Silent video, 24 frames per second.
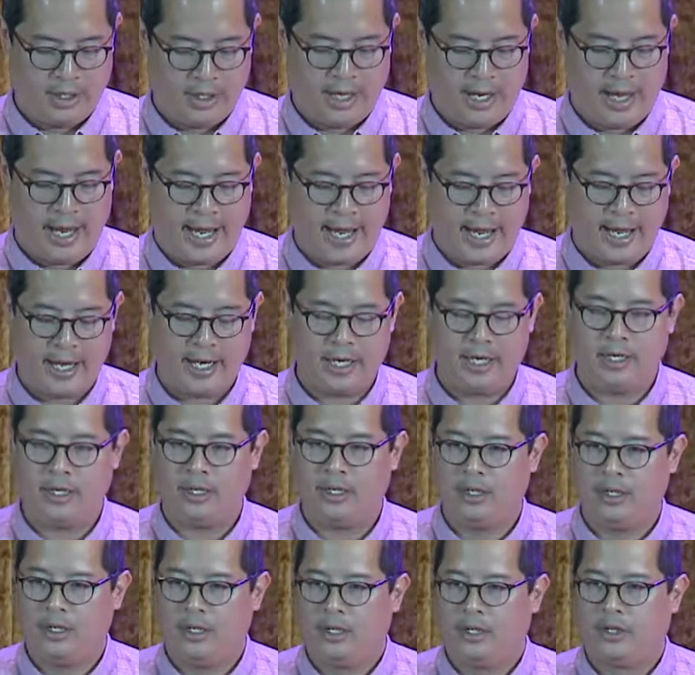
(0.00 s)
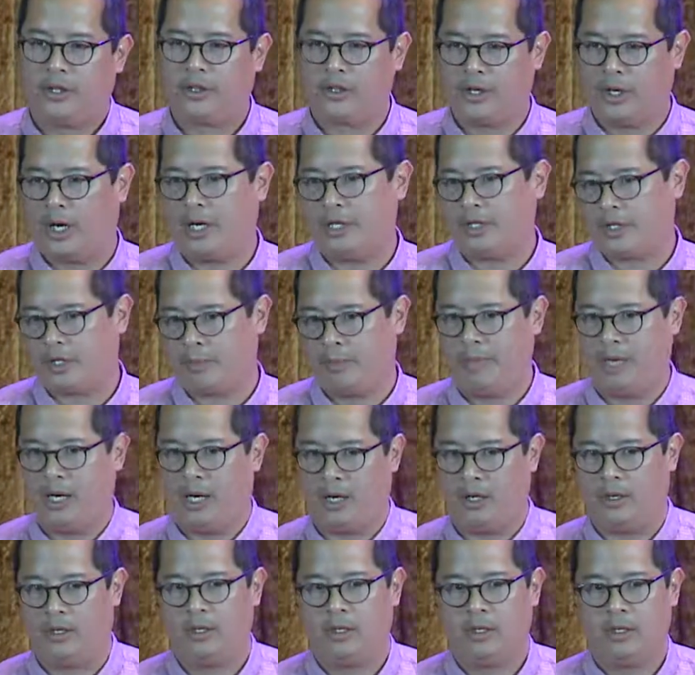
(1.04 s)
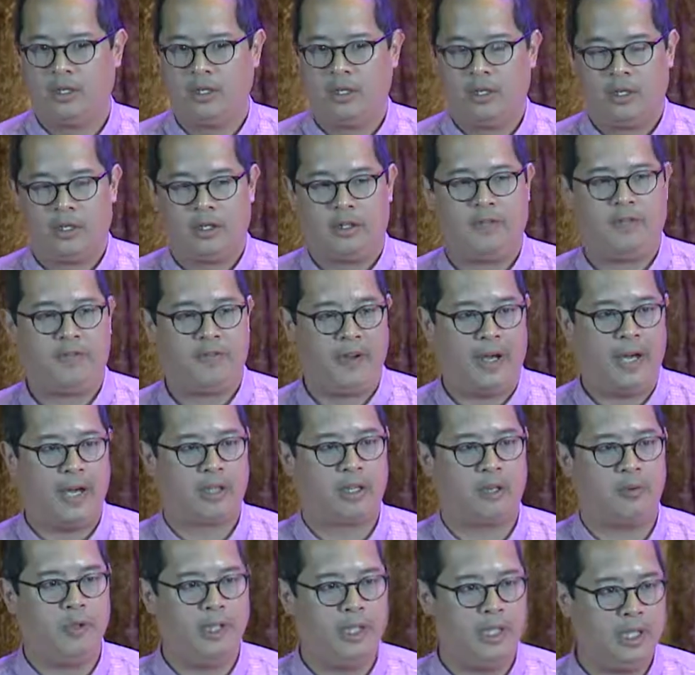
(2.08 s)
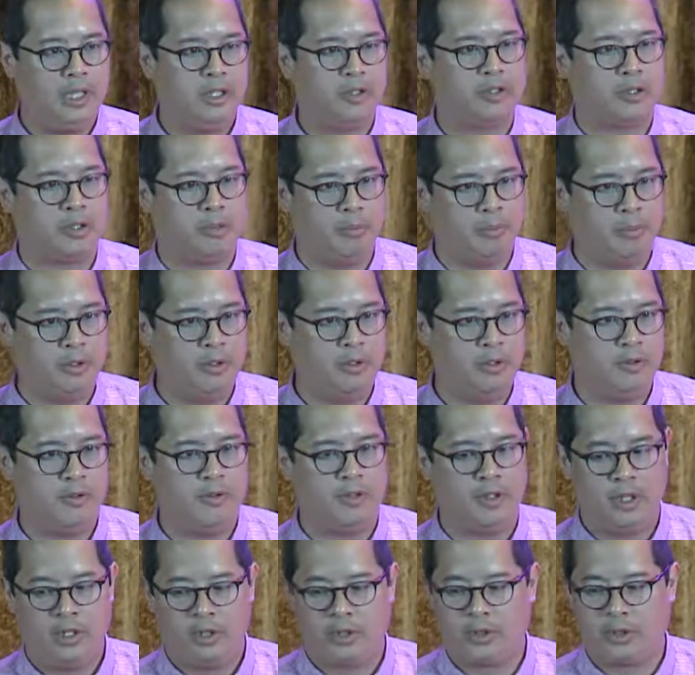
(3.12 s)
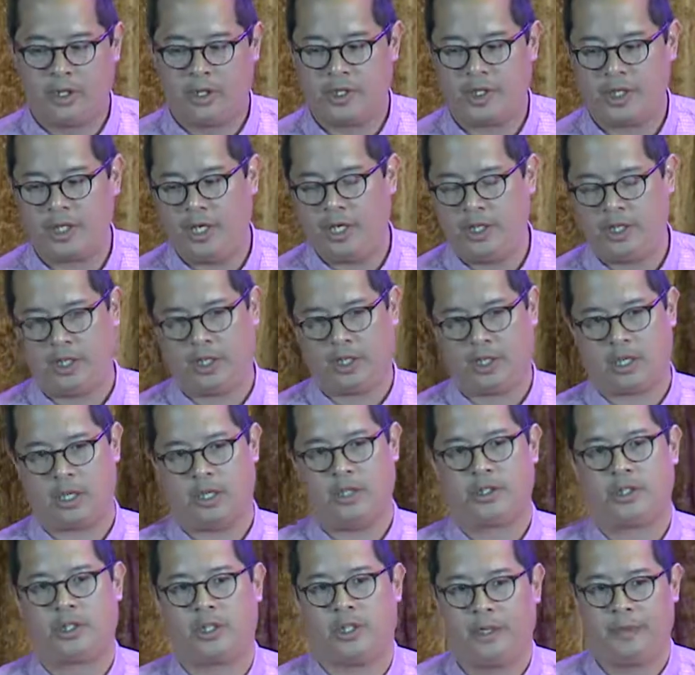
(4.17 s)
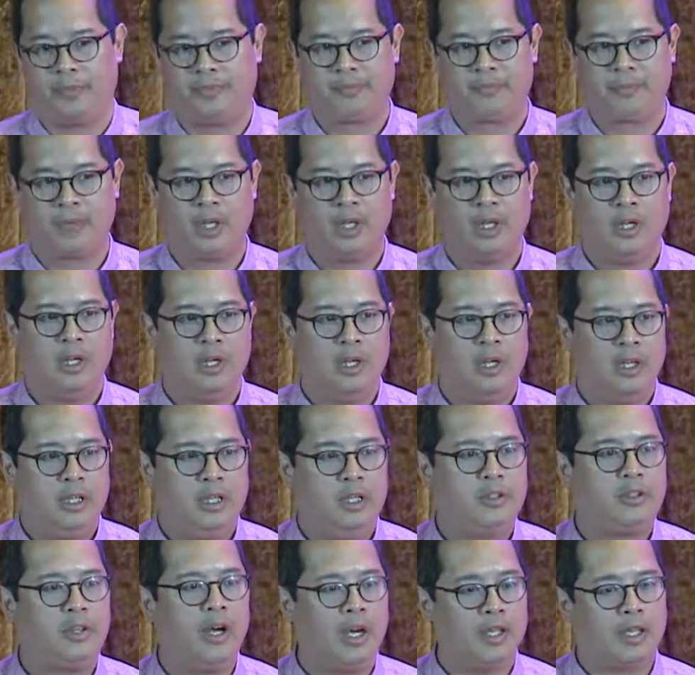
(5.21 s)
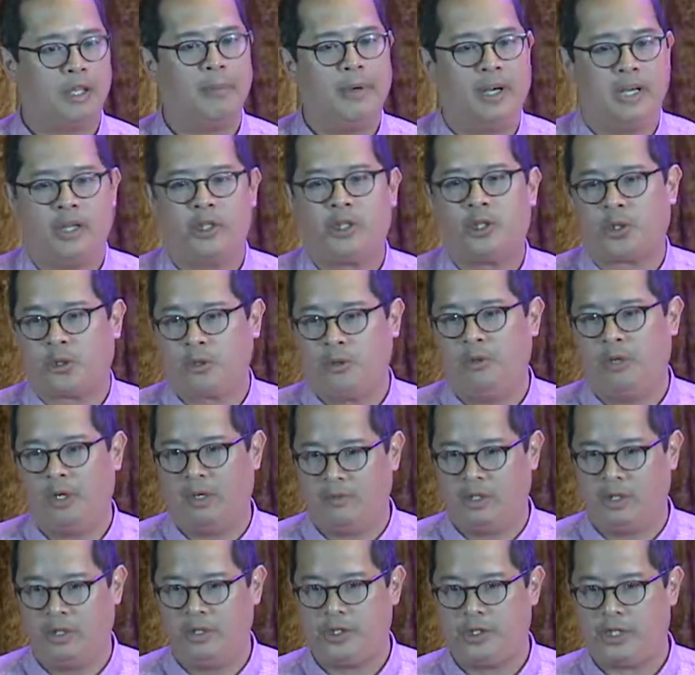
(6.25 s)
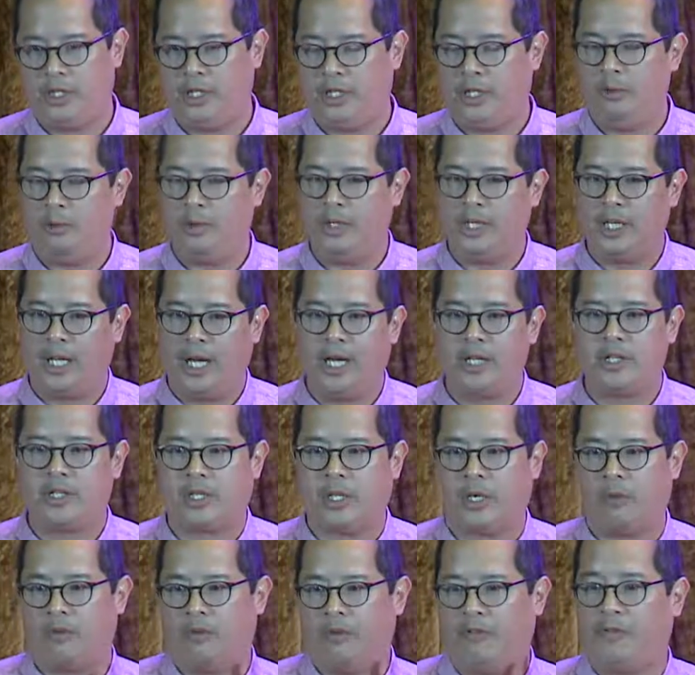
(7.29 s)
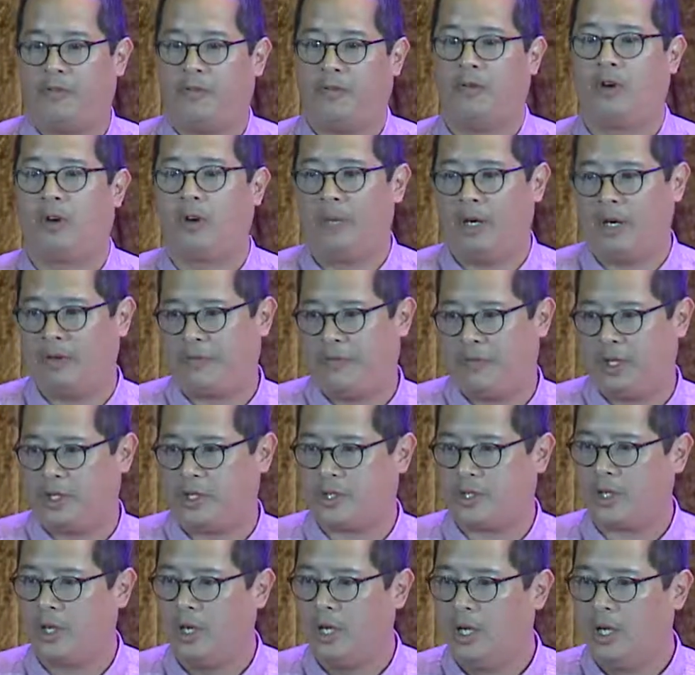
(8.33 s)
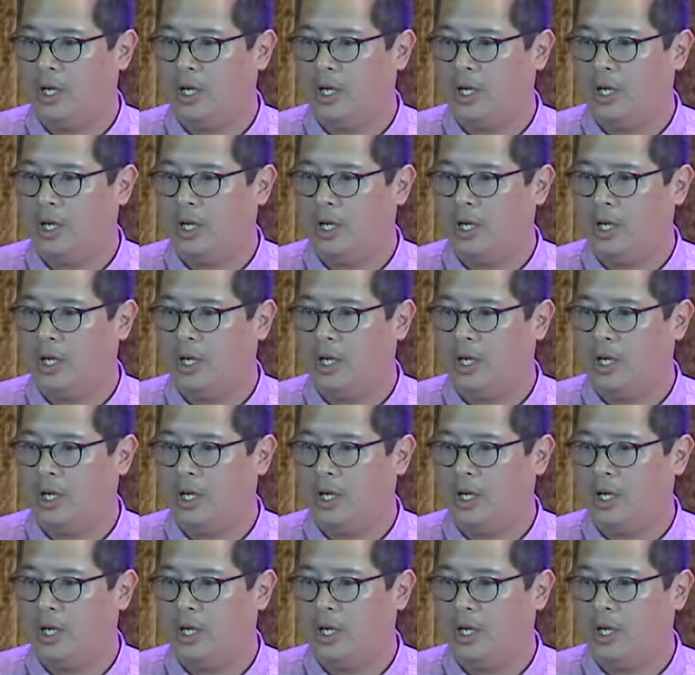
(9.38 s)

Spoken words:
had thoughts about the fact that we needed to move towards changing the culture. He talked about a true revolution. He realized that reform efforts,